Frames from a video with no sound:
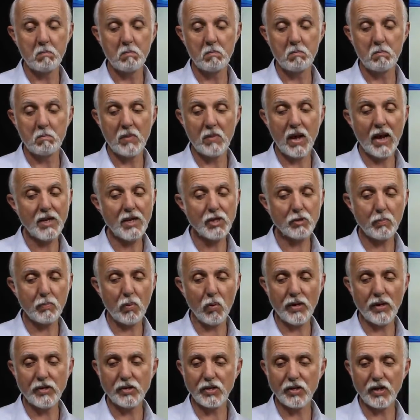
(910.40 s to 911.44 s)
Nice
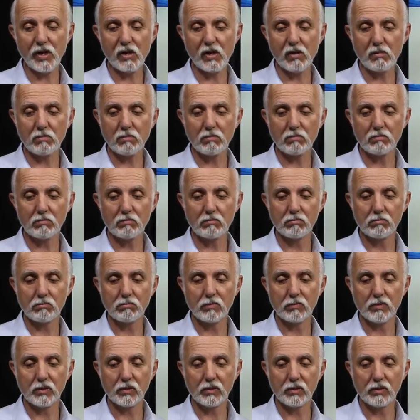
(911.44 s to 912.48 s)
points here.
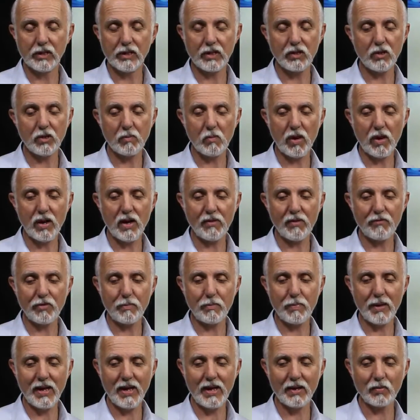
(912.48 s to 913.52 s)
Look at them right off the
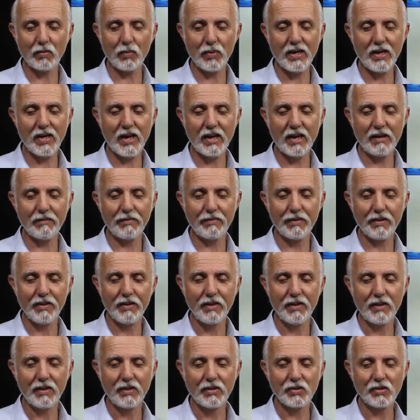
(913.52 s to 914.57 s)
bat. We have
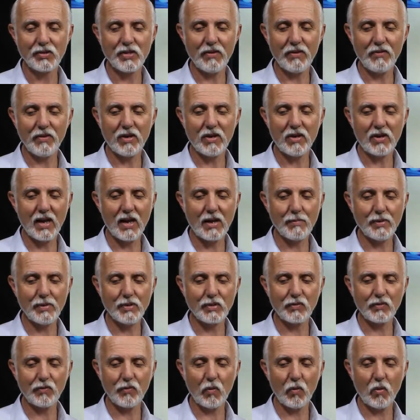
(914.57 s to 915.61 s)
7 in diamonds,
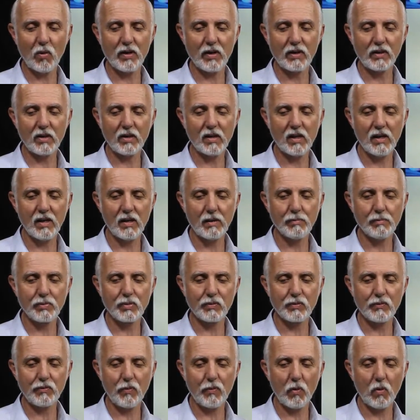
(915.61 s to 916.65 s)
4 in clubs,
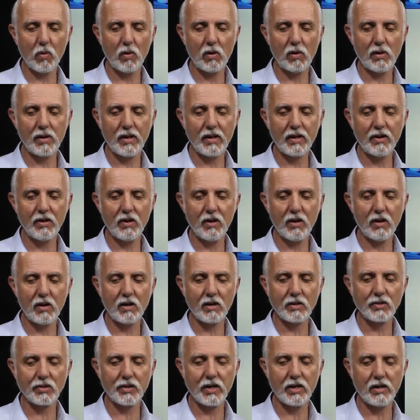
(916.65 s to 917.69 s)
4 in
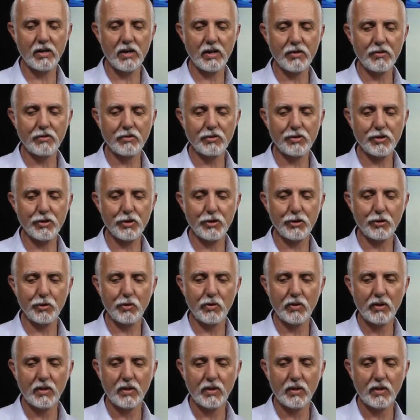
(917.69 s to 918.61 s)
hearts, and another 2.